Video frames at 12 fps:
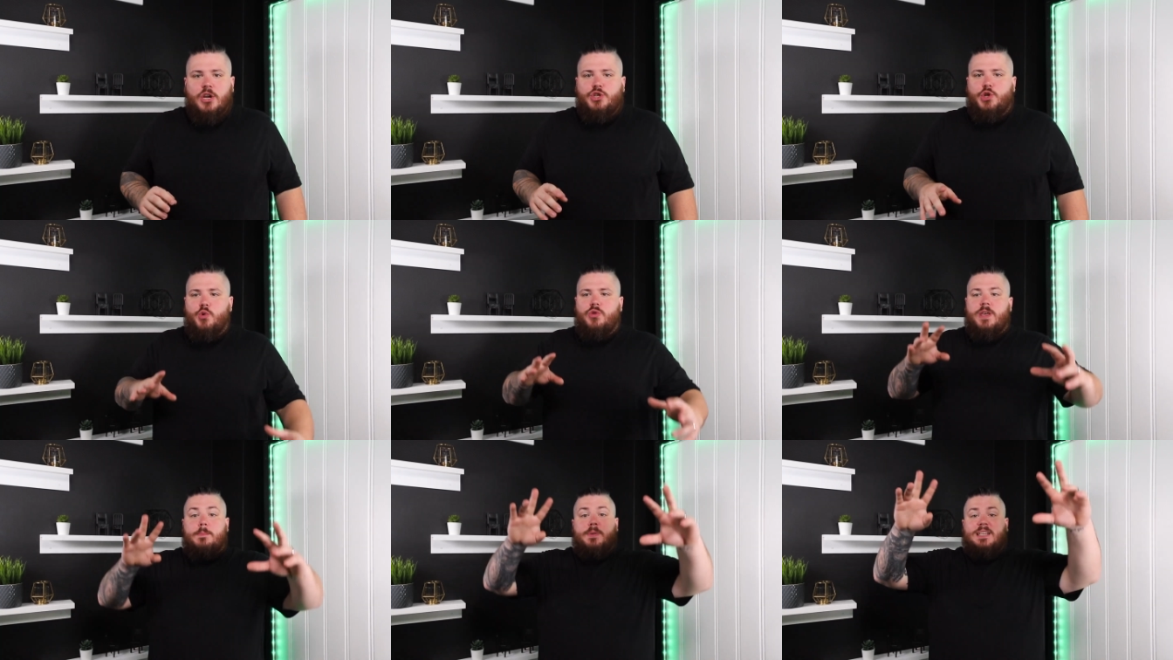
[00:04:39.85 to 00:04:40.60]
to
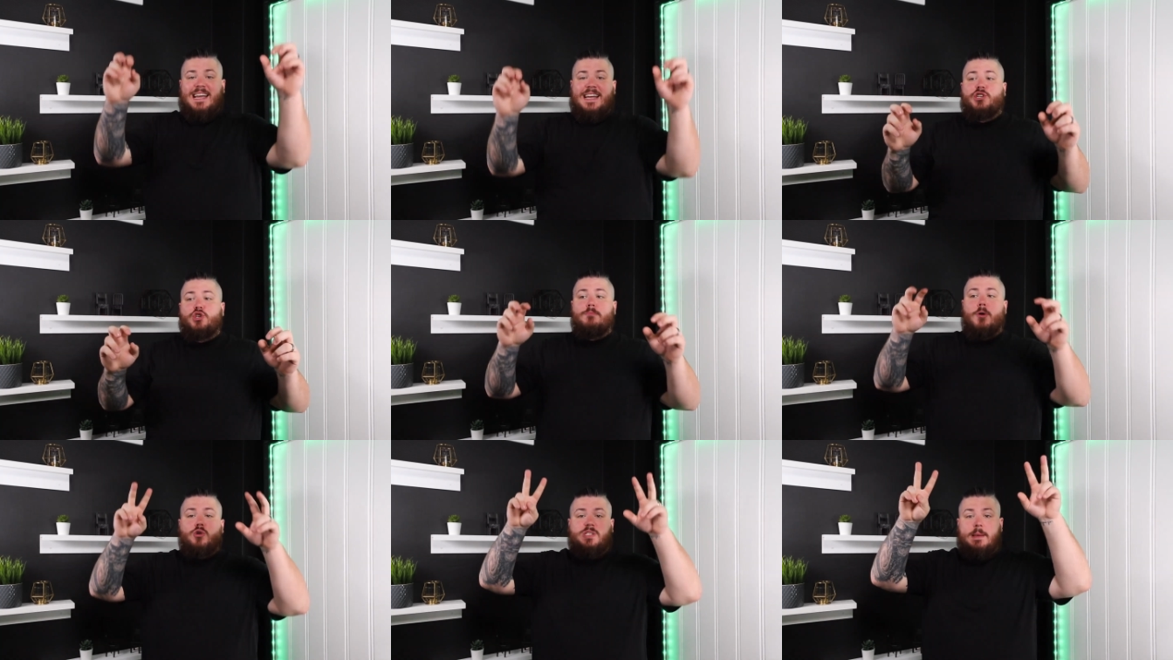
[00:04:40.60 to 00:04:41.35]
the potential
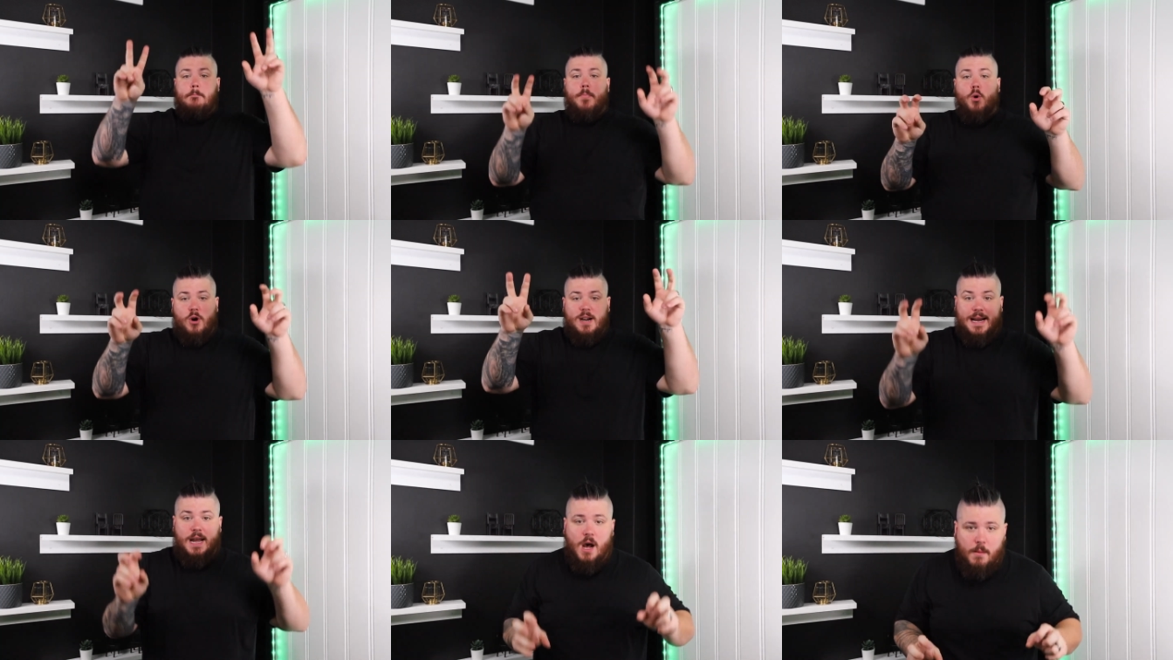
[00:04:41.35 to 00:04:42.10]
most
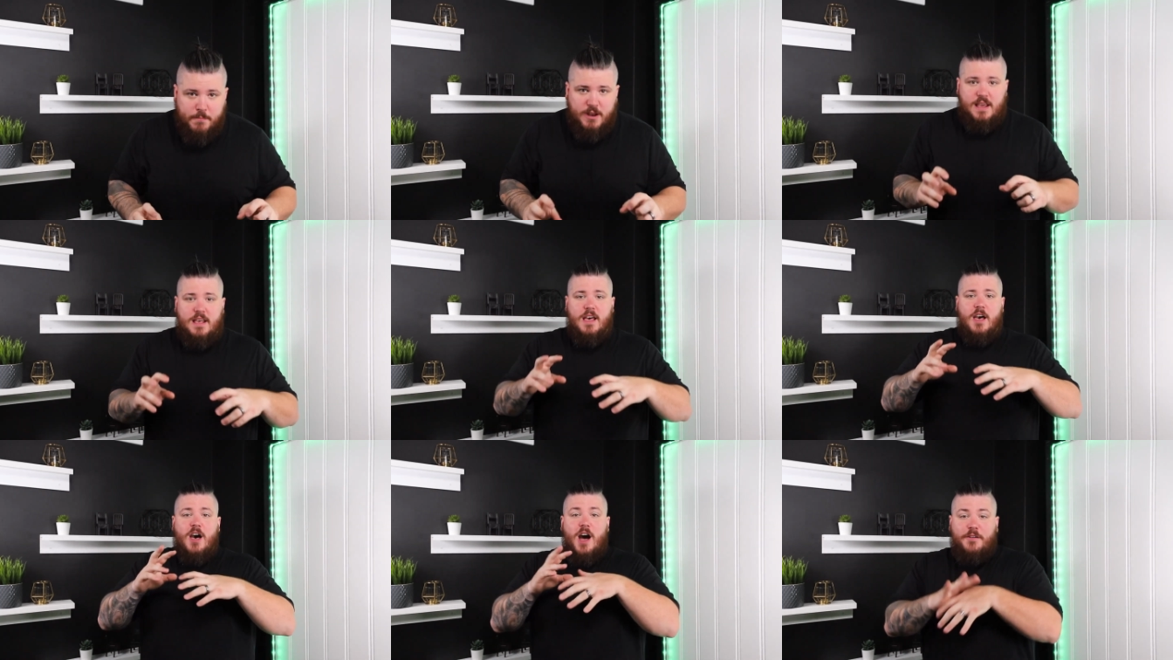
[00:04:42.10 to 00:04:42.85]
important company
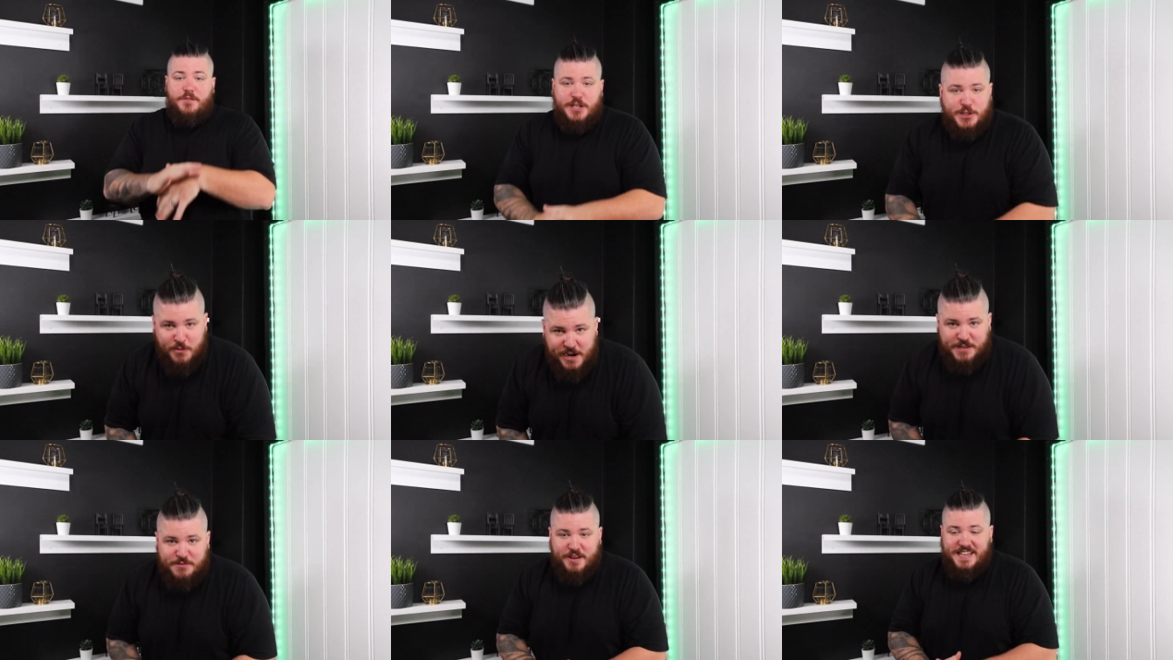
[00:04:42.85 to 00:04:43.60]
of the
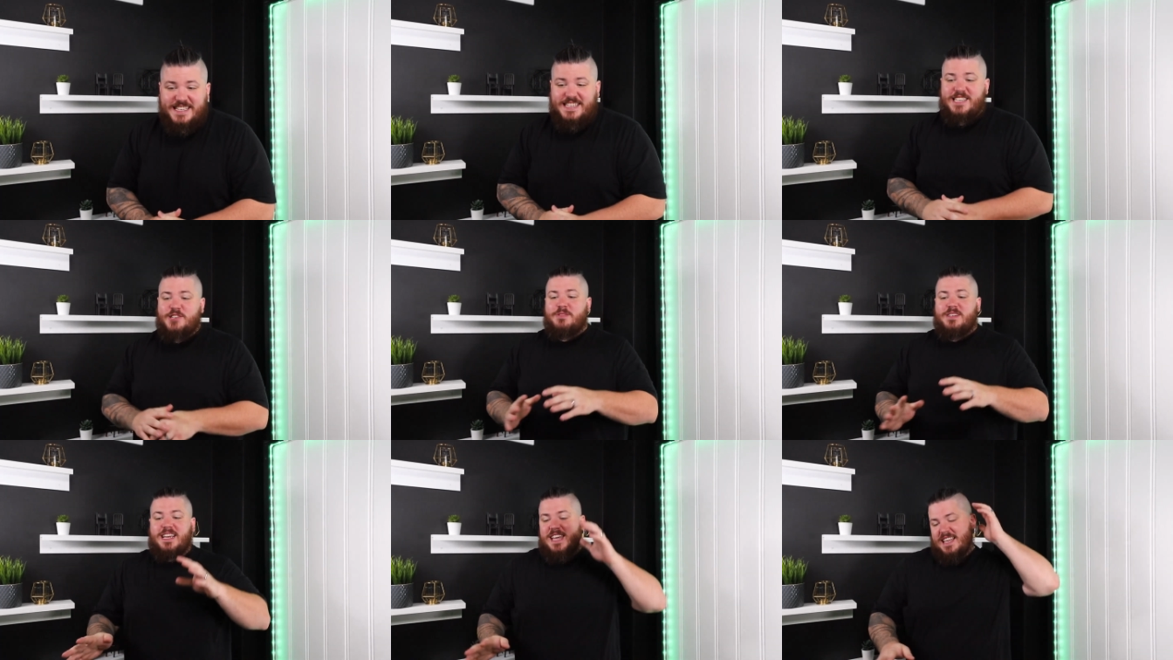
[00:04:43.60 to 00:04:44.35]
2020s. This is
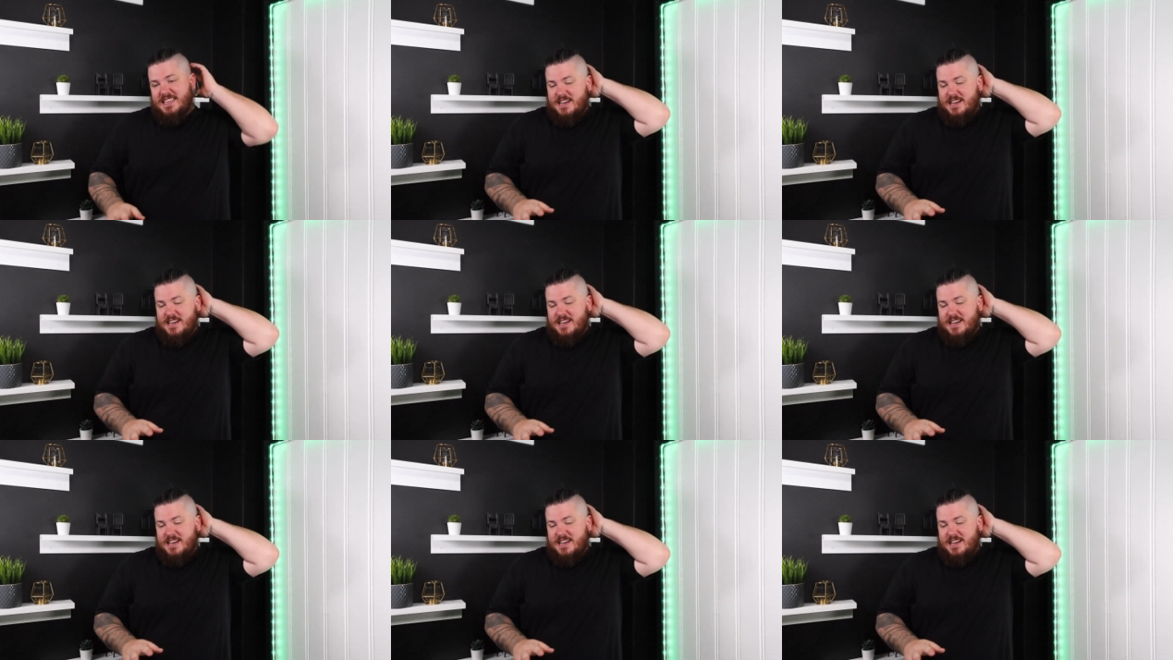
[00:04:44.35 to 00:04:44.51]
ridiculous.